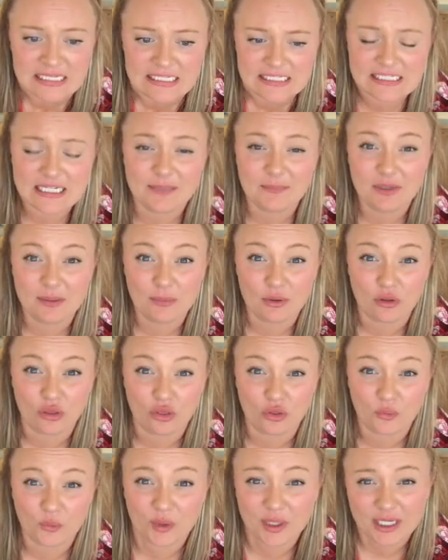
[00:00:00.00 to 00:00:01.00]
Step number
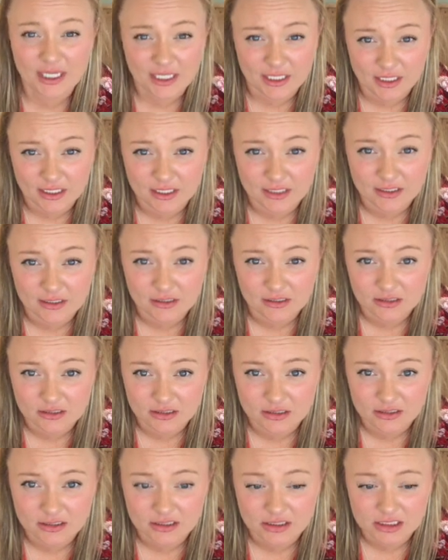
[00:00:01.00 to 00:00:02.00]
3
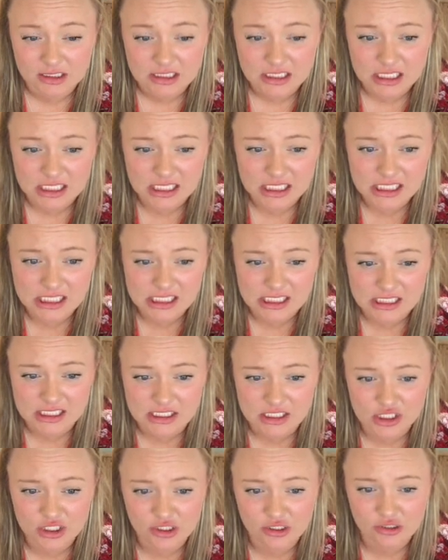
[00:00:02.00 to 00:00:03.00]

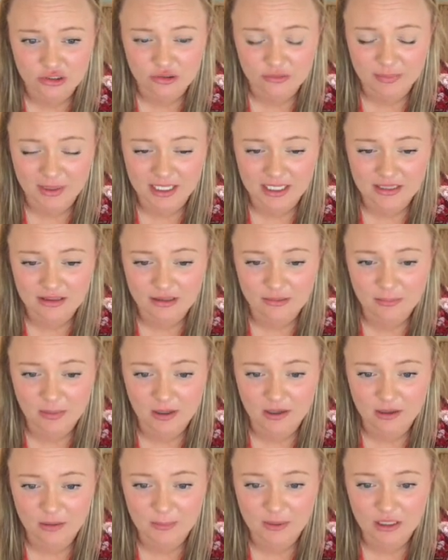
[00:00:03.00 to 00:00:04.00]
is to paint the
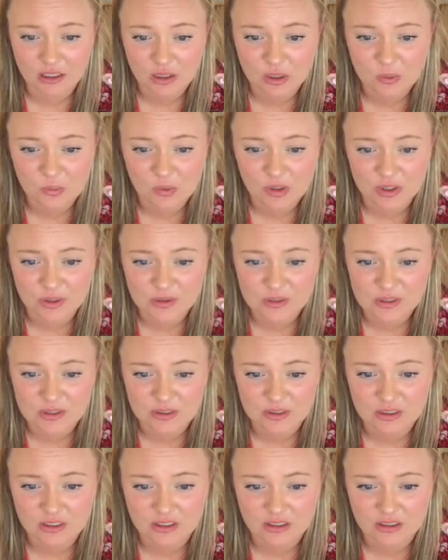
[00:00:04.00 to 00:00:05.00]
bottom and the walls
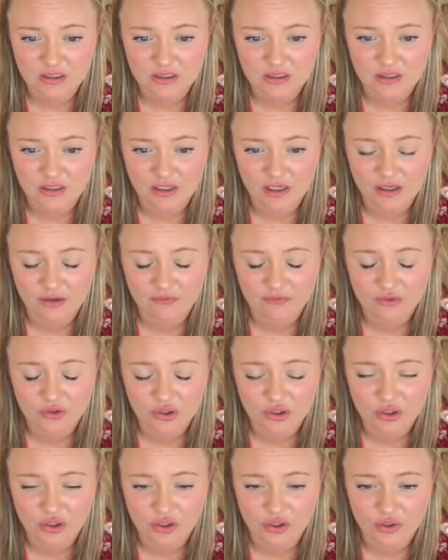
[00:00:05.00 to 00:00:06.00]
of
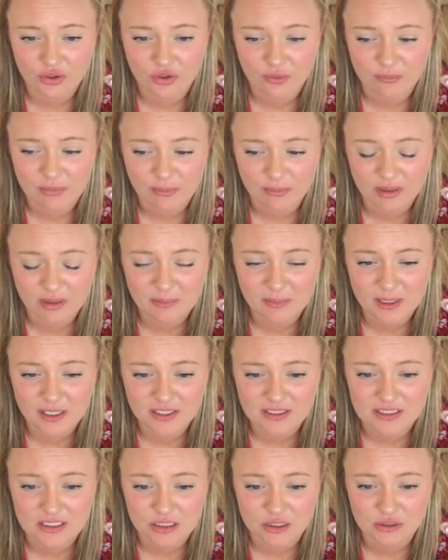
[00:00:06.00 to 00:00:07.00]
your memory
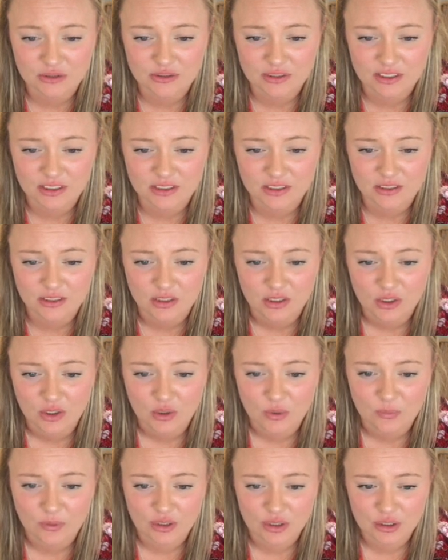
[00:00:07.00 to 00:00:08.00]
box included
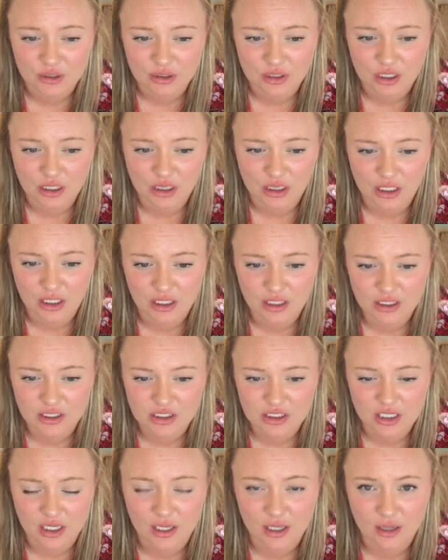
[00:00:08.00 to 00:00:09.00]
with your
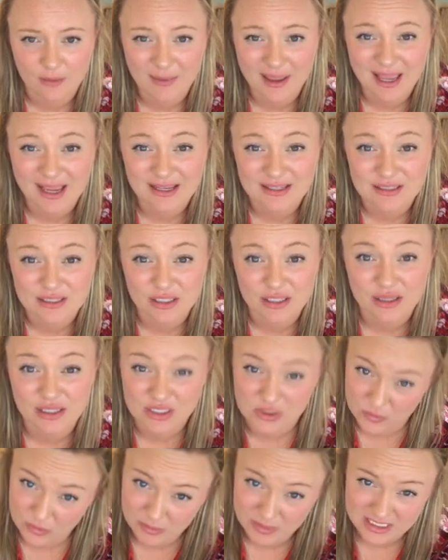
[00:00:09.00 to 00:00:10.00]
collage, as
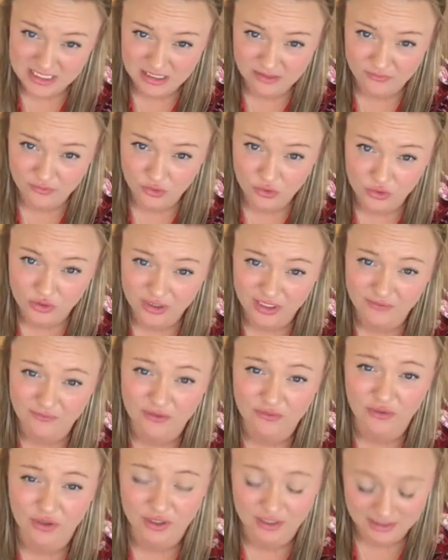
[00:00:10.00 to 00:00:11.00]
this will be difficult
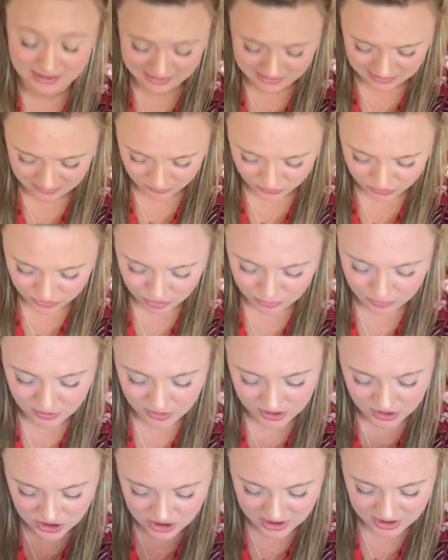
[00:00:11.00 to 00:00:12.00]
if you've already assembled your
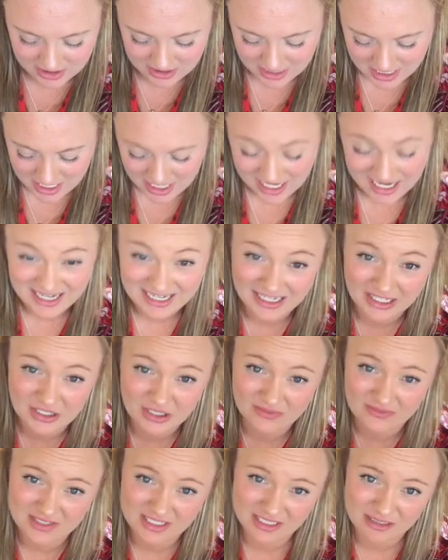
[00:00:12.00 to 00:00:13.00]
project and now
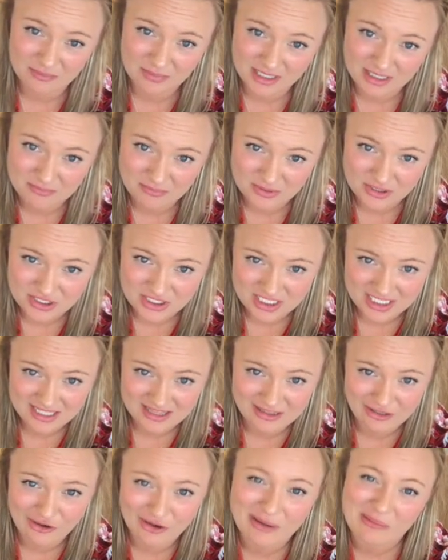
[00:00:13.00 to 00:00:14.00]
you have to get a paintbrush
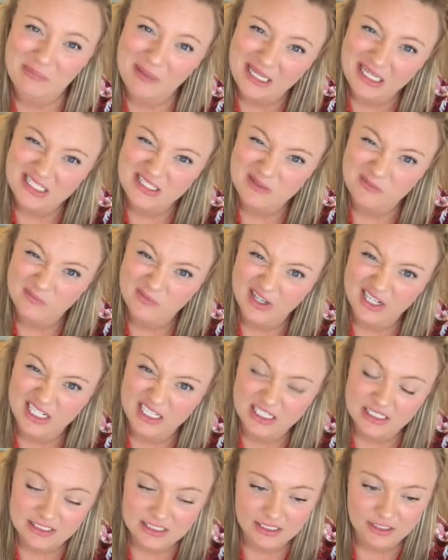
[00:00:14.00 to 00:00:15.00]
in there and paint some fine
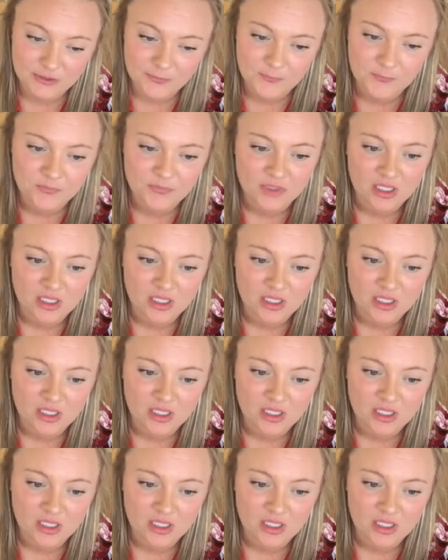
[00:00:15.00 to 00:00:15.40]
detail.